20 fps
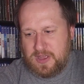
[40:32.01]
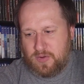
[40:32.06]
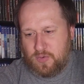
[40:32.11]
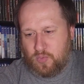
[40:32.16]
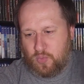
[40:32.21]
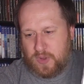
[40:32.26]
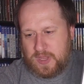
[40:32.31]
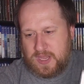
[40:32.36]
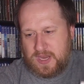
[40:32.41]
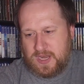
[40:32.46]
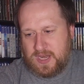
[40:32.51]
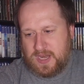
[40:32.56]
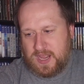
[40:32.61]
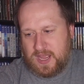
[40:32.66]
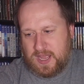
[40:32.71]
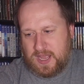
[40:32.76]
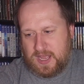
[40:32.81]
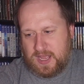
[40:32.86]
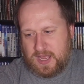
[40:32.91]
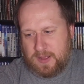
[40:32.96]
When
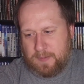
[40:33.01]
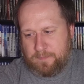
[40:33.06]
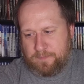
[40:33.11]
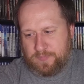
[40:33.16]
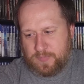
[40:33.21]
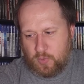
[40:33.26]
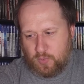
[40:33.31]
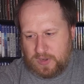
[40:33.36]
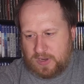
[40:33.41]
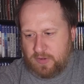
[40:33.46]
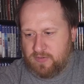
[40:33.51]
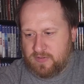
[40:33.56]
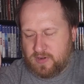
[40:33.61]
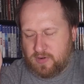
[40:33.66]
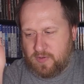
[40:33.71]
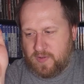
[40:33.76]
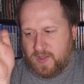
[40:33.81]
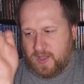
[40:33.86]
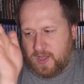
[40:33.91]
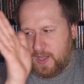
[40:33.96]
I was
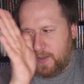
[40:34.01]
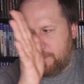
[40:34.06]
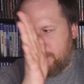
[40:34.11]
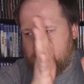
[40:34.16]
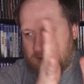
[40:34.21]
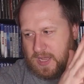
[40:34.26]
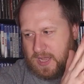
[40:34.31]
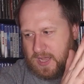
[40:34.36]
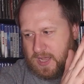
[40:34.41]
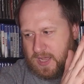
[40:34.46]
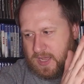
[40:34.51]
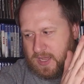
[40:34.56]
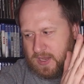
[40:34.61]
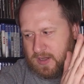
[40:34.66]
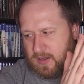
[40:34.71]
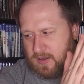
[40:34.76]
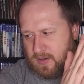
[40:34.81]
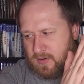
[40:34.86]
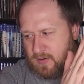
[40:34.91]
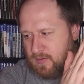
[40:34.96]
growing up,
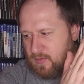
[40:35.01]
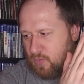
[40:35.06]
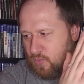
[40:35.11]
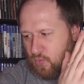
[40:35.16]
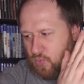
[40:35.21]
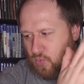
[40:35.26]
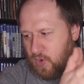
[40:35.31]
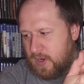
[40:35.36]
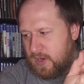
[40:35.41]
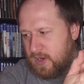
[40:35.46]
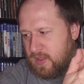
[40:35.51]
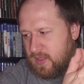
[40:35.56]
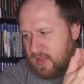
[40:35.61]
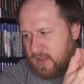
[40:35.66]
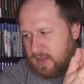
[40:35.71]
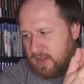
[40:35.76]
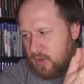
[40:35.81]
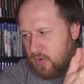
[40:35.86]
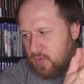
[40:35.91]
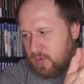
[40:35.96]
on one of the
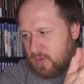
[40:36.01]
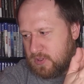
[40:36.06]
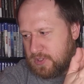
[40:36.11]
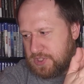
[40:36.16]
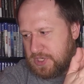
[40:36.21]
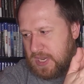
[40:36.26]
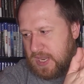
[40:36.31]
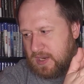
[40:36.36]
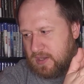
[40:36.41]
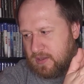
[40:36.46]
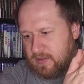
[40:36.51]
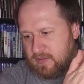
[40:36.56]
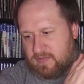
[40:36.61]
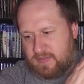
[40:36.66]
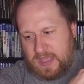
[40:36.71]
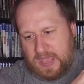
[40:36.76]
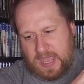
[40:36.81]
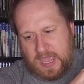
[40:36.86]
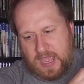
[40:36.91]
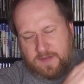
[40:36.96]
local
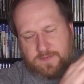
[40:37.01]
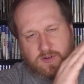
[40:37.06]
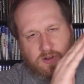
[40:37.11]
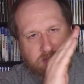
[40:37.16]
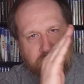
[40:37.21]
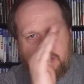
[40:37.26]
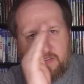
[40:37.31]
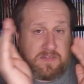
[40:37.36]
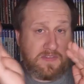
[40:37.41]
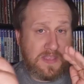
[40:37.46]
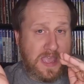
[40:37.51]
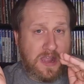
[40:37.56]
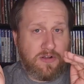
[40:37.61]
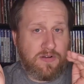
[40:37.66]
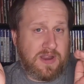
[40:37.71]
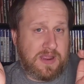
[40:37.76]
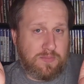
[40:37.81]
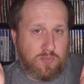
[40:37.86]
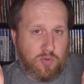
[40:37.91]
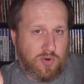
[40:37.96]
channels, after the
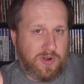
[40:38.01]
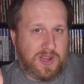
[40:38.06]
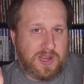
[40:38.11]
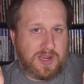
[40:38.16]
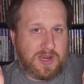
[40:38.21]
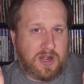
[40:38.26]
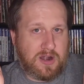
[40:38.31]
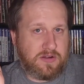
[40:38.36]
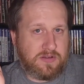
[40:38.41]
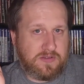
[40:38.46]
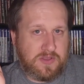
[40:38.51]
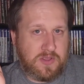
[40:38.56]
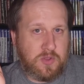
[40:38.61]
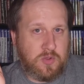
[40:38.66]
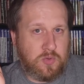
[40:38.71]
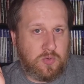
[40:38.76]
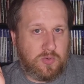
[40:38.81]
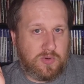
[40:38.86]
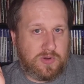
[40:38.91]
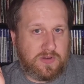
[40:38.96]
Saturday morning
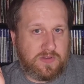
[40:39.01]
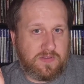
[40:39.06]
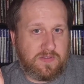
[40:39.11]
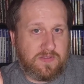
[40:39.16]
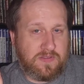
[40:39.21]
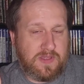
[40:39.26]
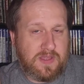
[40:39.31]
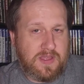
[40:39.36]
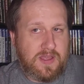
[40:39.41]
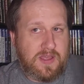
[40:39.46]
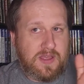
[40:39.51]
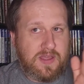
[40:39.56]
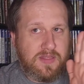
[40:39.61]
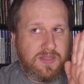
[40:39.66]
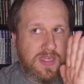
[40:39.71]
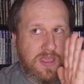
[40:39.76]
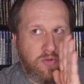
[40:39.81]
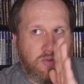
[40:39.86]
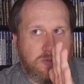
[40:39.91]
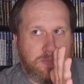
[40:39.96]
cartoons,
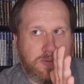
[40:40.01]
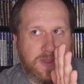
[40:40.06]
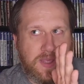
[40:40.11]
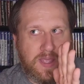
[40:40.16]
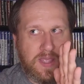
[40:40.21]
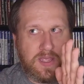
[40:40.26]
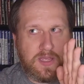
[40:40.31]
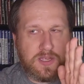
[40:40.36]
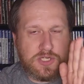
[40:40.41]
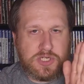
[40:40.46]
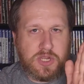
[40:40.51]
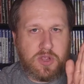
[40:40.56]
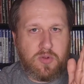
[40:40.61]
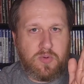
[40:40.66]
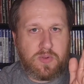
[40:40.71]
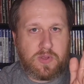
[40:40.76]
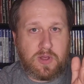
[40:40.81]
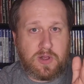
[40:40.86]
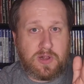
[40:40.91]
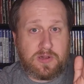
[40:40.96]
they would play a
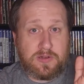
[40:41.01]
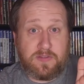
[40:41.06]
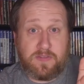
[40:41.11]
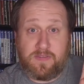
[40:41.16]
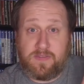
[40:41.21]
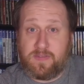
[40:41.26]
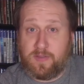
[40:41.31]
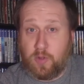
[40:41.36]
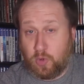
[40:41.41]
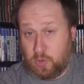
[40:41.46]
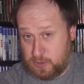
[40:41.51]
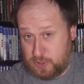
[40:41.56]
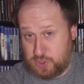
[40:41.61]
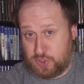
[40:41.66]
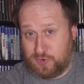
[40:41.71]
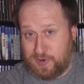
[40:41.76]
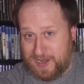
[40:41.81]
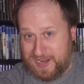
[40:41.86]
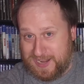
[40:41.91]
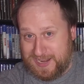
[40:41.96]
show called Soul
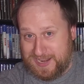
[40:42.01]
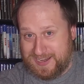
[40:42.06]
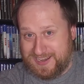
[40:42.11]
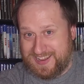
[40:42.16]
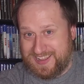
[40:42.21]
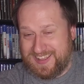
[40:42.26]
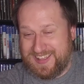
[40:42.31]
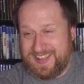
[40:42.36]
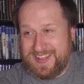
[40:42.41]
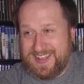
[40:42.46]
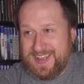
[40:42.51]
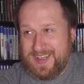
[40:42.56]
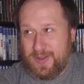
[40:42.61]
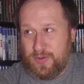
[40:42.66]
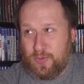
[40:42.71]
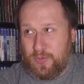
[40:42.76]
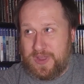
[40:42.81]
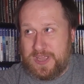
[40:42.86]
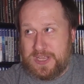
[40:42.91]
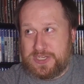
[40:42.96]
Train,
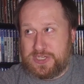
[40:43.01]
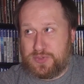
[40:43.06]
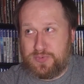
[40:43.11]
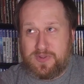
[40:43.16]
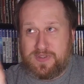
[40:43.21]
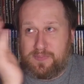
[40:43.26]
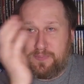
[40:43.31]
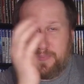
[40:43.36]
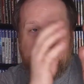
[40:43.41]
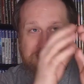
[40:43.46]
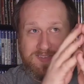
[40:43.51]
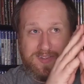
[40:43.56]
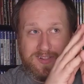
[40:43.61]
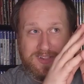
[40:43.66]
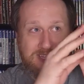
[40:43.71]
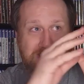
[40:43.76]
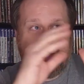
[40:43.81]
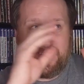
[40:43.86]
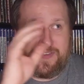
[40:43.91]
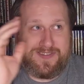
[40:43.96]
which was
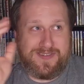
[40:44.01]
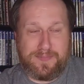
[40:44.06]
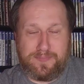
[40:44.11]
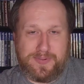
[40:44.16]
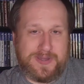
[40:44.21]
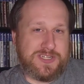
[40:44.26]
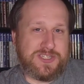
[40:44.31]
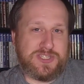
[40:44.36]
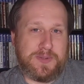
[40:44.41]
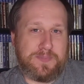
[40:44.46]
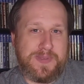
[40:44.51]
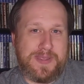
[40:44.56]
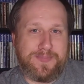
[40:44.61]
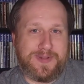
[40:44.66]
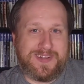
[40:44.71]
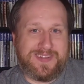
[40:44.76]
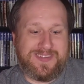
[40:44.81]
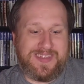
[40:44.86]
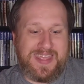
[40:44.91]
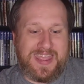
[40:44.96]
basically just a bunch of
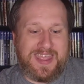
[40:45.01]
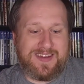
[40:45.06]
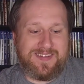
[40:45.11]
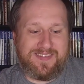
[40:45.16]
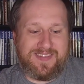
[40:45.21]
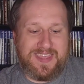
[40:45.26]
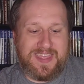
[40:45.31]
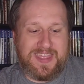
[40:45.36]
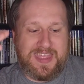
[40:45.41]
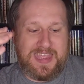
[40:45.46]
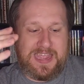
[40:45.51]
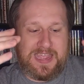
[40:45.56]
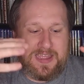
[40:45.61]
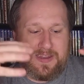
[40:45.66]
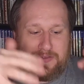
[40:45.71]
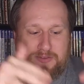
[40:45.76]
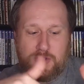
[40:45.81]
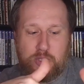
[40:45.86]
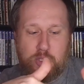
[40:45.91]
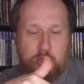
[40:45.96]
people dancing
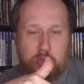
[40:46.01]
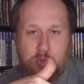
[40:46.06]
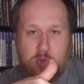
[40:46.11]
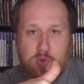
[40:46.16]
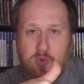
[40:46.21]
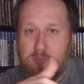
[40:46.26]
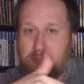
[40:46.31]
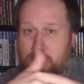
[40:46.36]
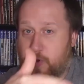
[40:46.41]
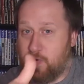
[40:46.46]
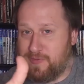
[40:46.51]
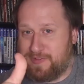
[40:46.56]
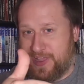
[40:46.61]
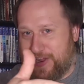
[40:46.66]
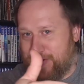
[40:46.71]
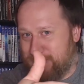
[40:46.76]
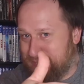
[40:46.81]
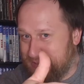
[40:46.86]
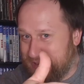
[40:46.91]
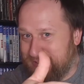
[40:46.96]
to
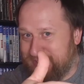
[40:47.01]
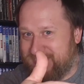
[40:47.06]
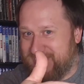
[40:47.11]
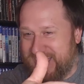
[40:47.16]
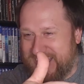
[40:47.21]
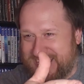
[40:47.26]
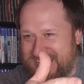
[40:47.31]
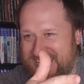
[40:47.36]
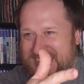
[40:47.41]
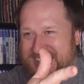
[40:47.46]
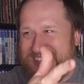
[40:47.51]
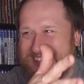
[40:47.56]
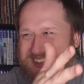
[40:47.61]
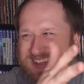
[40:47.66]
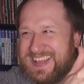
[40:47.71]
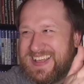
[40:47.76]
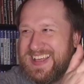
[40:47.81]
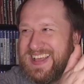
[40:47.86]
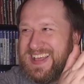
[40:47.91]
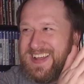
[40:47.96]
Motown music,
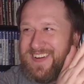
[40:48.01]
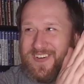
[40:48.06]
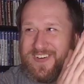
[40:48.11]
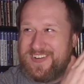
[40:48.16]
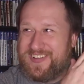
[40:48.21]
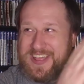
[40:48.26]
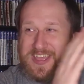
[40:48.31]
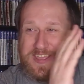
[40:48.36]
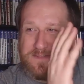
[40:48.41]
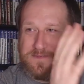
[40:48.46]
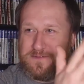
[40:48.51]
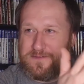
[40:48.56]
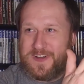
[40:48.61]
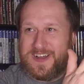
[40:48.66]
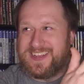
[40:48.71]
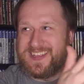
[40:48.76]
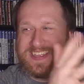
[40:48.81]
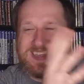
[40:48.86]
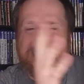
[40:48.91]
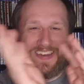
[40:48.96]
or like
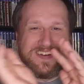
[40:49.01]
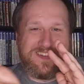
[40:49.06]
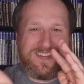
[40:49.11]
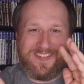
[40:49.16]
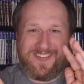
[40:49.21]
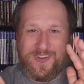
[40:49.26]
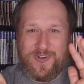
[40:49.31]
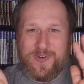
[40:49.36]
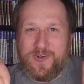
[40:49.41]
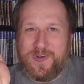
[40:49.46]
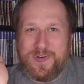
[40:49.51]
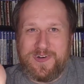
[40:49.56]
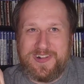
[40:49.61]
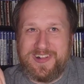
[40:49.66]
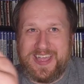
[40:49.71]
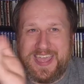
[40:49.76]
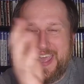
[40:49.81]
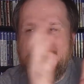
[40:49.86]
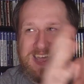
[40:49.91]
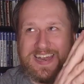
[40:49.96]
funk and
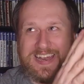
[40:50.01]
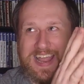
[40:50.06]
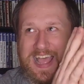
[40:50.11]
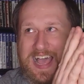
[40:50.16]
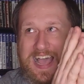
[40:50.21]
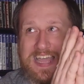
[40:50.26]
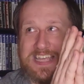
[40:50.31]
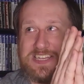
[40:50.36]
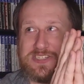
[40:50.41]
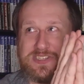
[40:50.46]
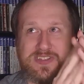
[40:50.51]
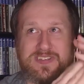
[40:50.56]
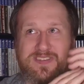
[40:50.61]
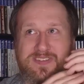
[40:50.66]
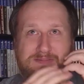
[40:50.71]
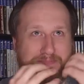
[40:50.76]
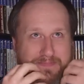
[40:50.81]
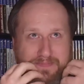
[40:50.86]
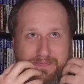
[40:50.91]
soul, and I just,